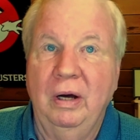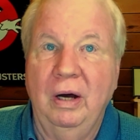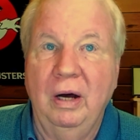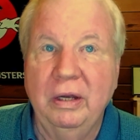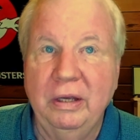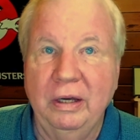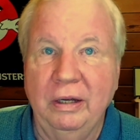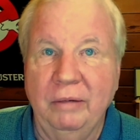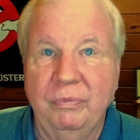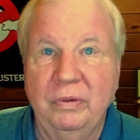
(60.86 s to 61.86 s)

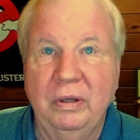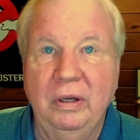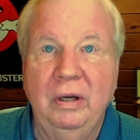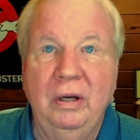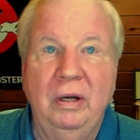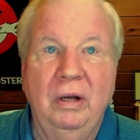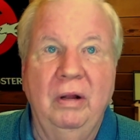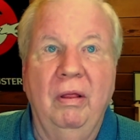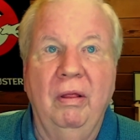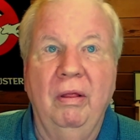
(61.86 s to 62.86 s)
Again,
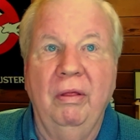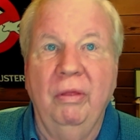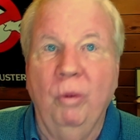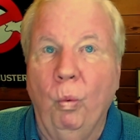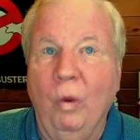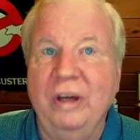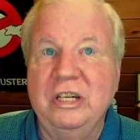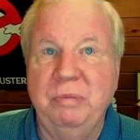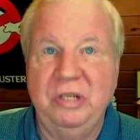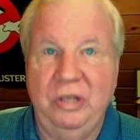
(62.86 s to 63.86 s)
the one
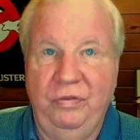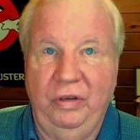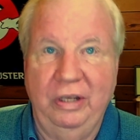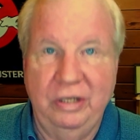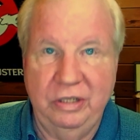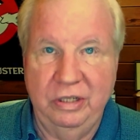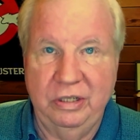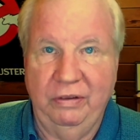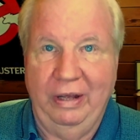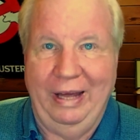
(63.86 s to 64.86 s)
specific instance
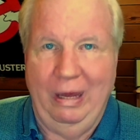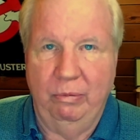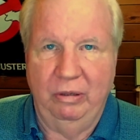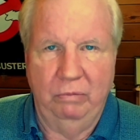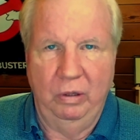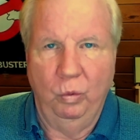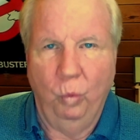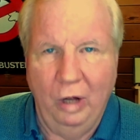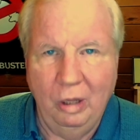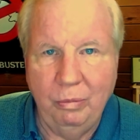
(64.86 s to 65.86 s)
of the habit may
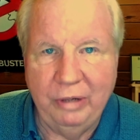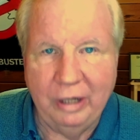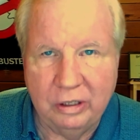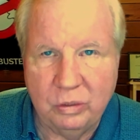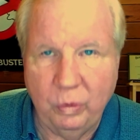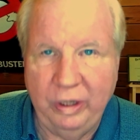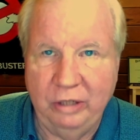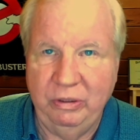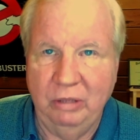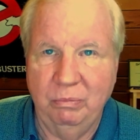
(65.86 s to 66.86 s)
well be on its way to
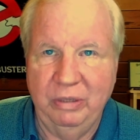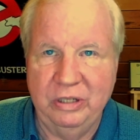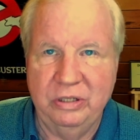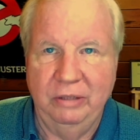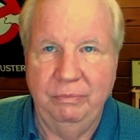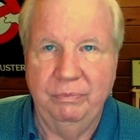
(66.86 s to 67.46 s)
being busted.